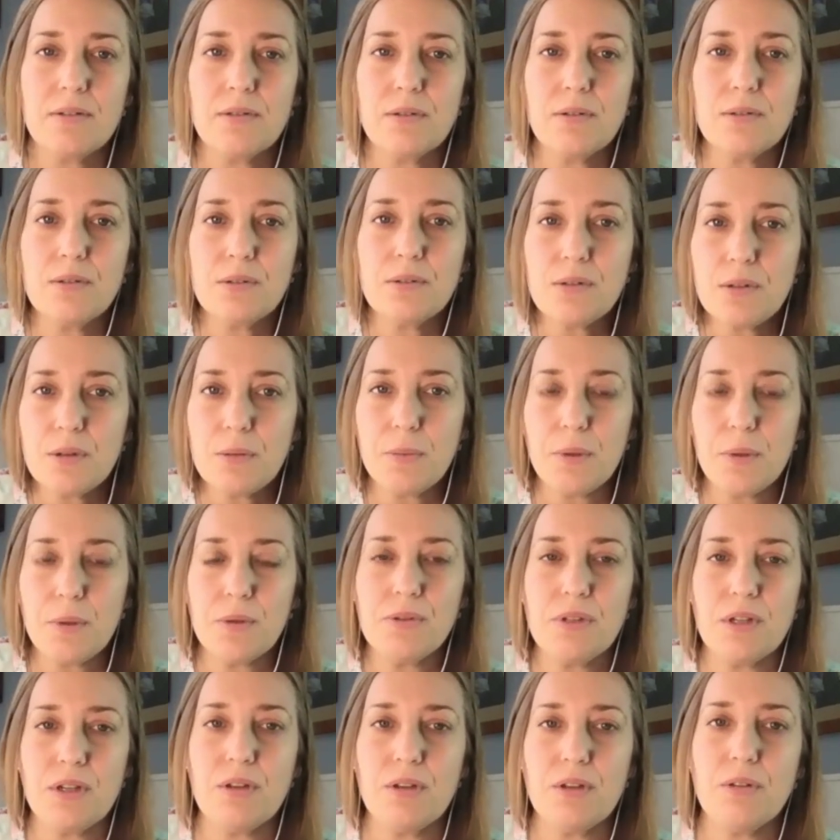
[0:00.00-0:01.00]
So those are
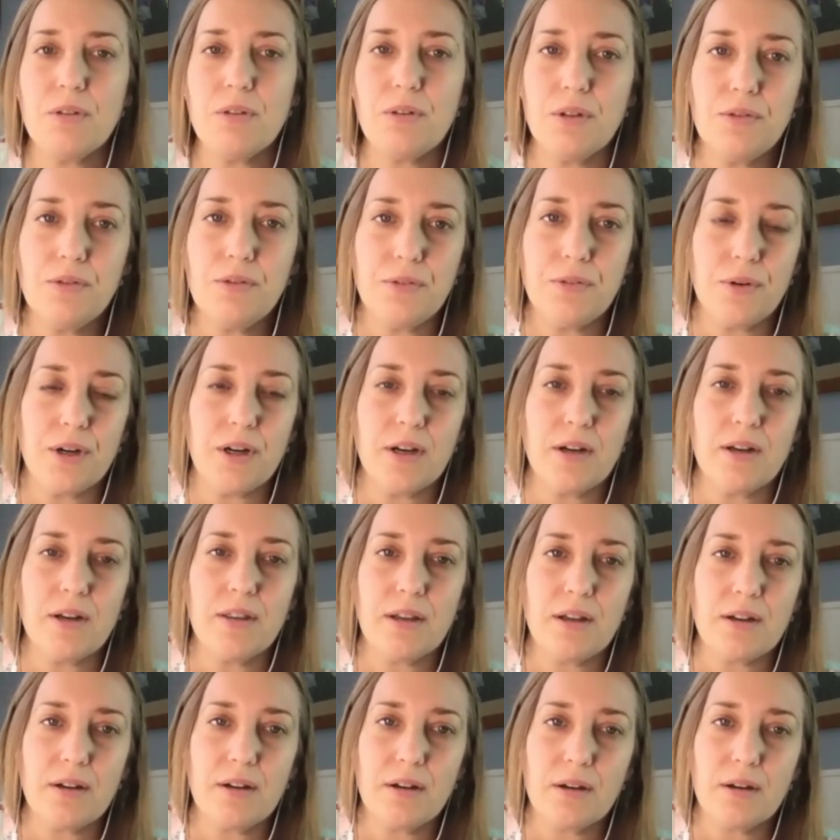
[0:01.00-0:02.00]
the posts that you look
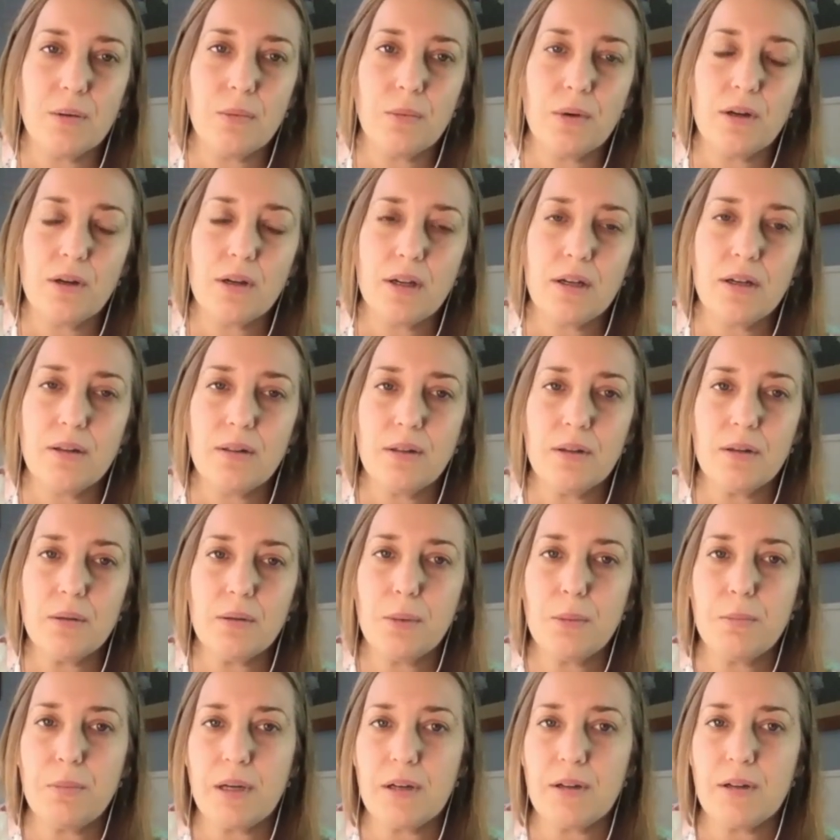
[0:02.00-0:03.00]
for that are working
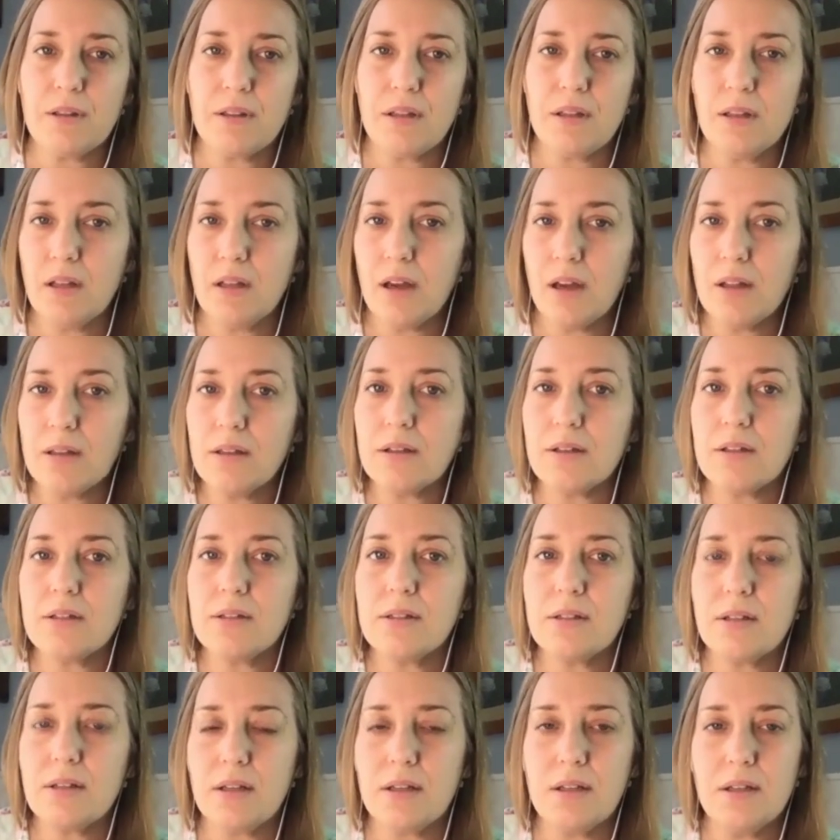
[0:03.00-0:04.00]
a little bit better than the
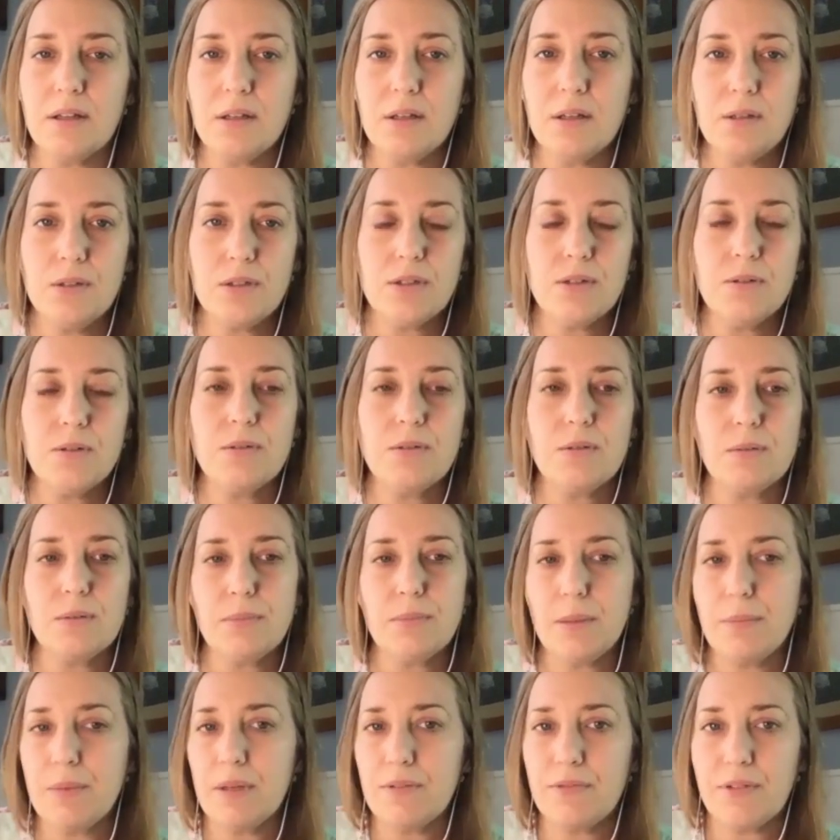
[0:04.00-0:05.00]
others, and then you
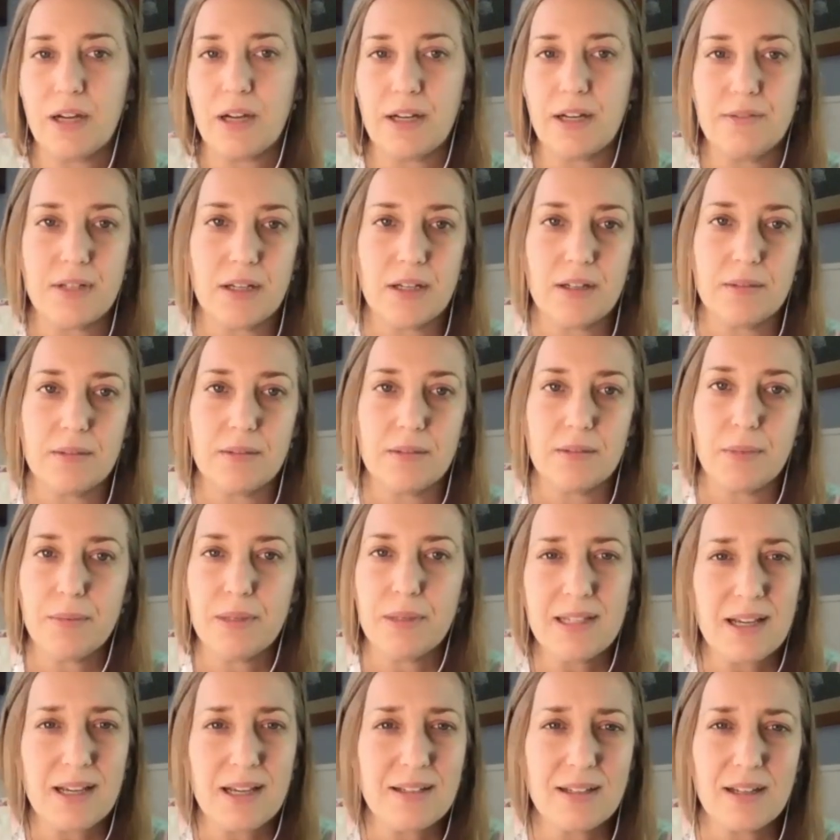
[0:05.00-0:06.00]
do maybe a
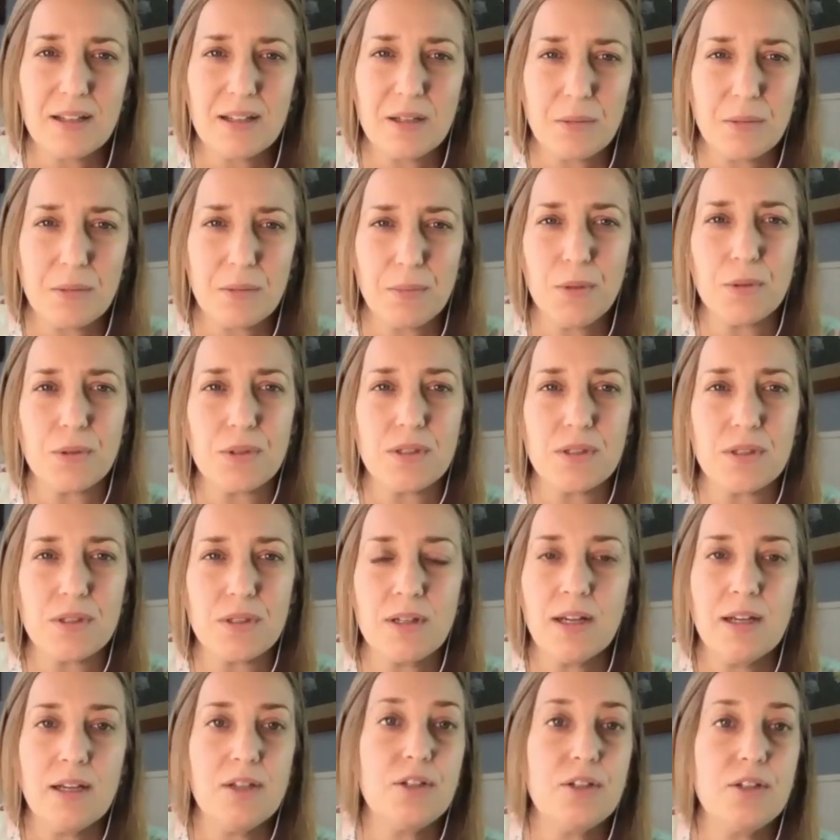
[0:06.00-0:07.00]
$5, maybe a $10
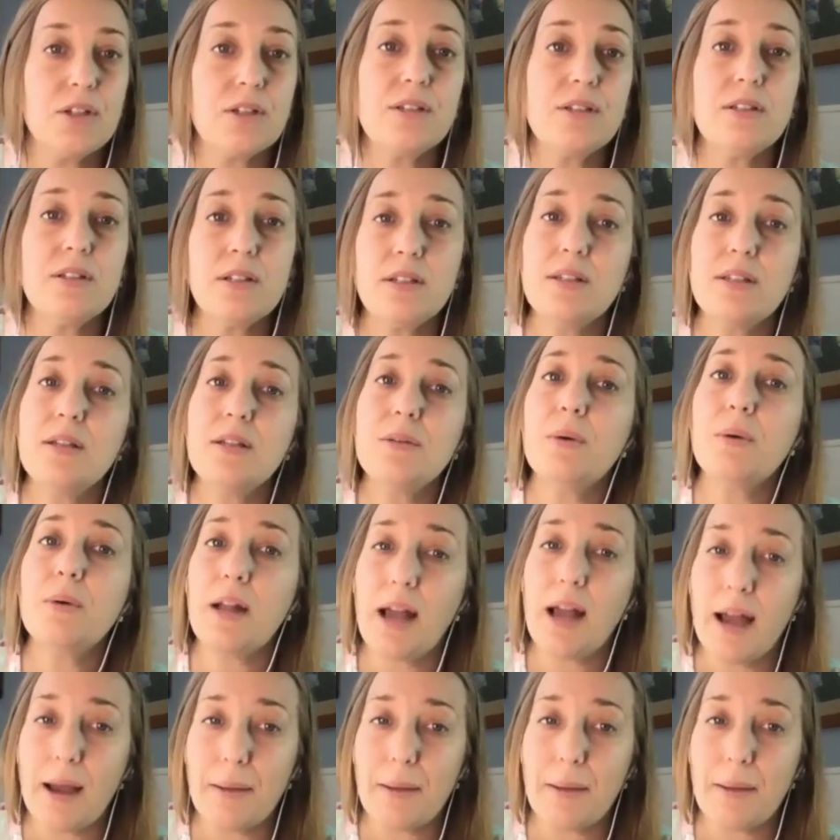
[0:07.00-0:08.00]
boost just to
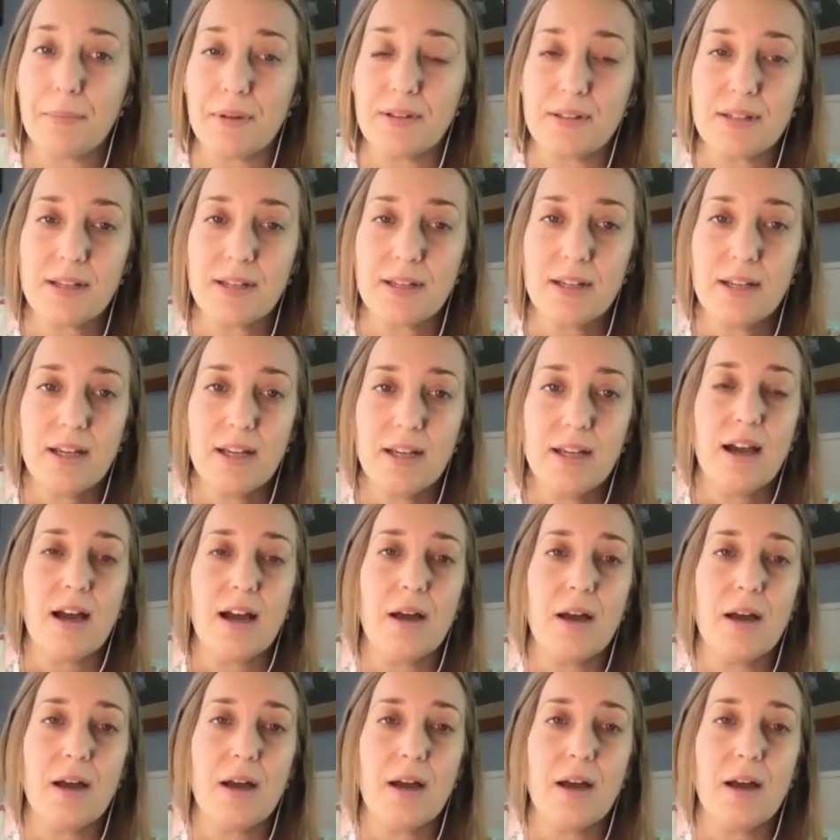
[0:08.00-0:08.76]
see what happens.